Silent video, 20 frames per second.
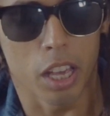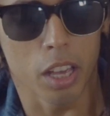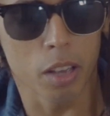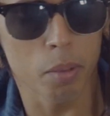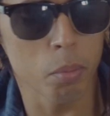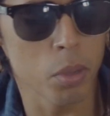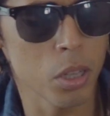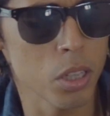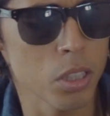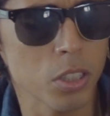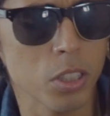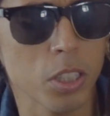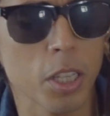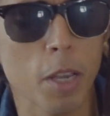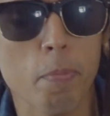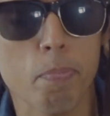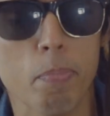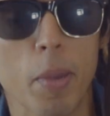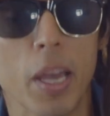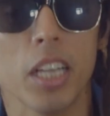
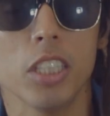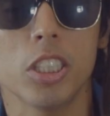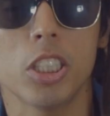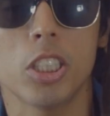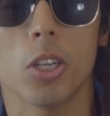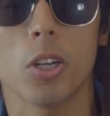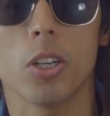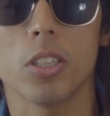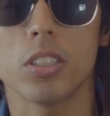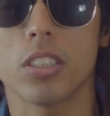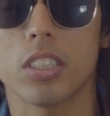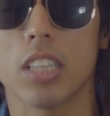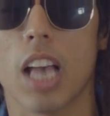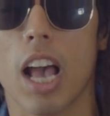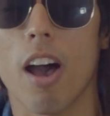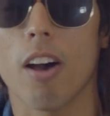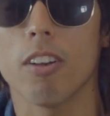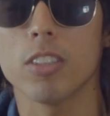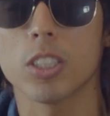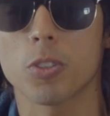Emancipate
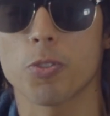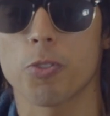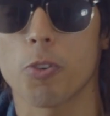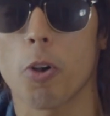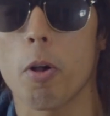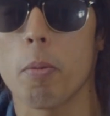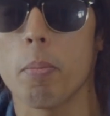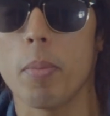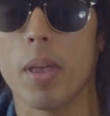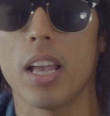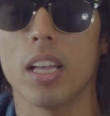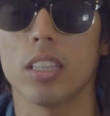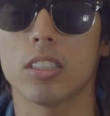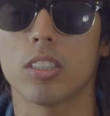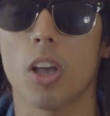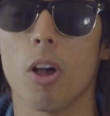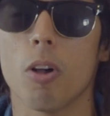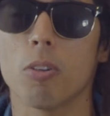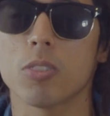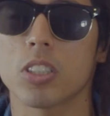yourselves from
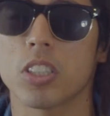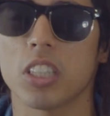mental